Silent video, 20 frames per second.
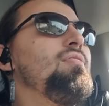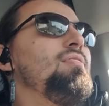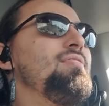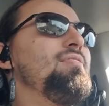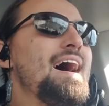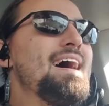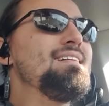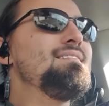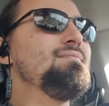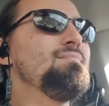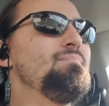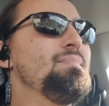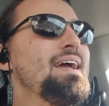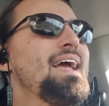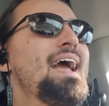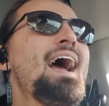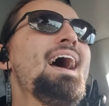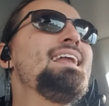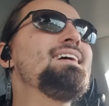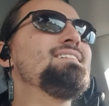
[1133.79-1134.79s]
That
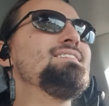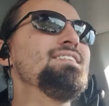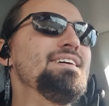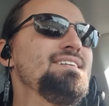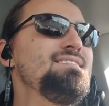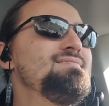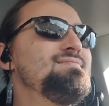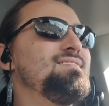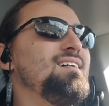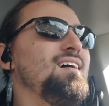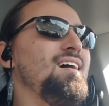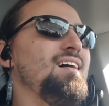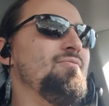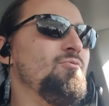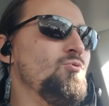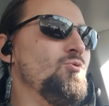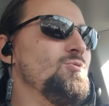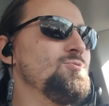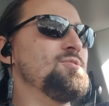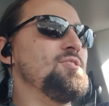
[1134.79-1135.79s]
mechanically,
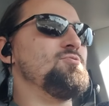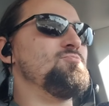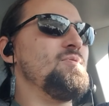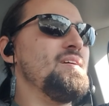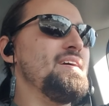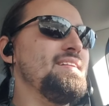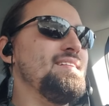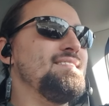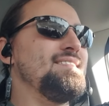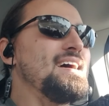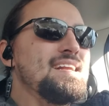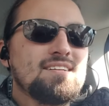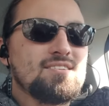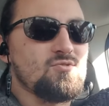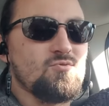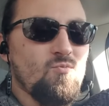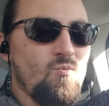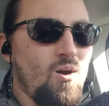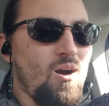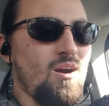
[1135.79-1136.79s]
rules as written, that
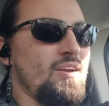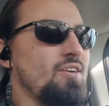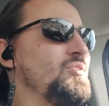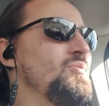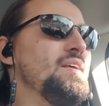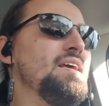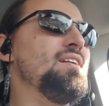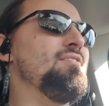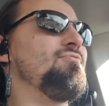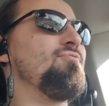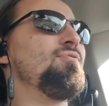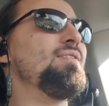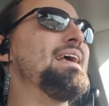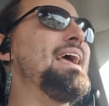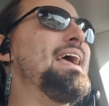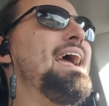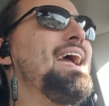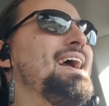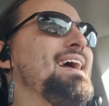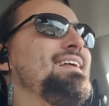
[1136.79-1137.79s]
doesn't work. You need a free
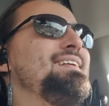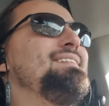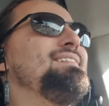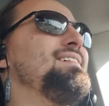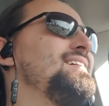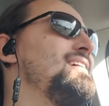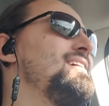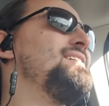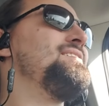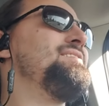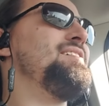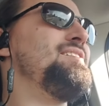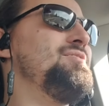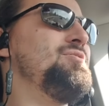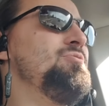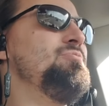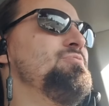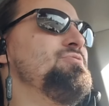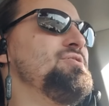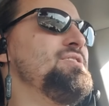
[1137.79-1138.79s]
hand to
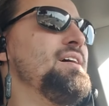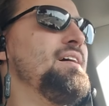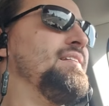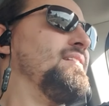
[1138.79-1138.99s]
do shit.